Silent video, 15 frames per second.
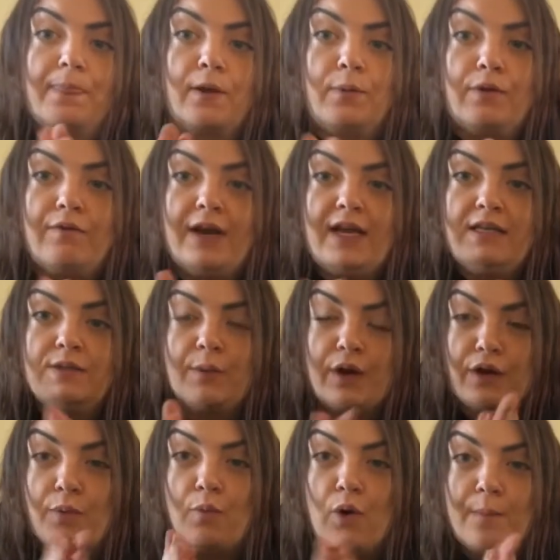Are we ready? So we're
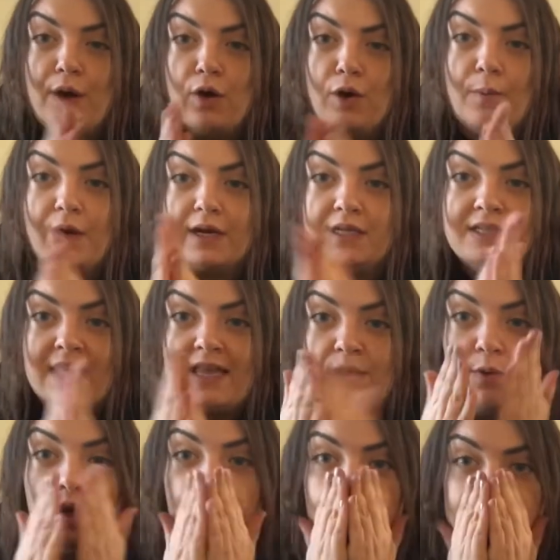going to warm it up. We're going to say the
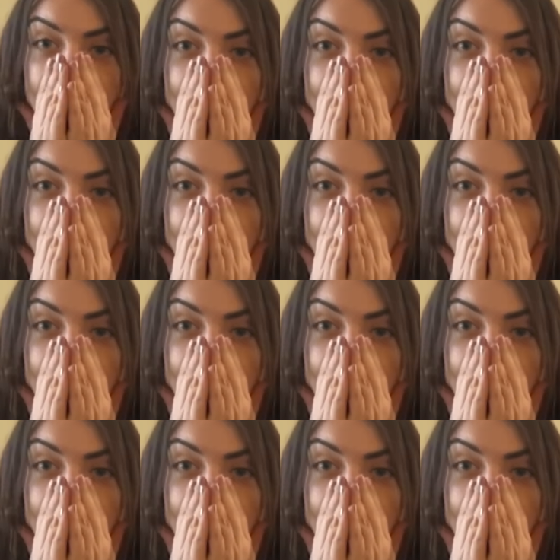word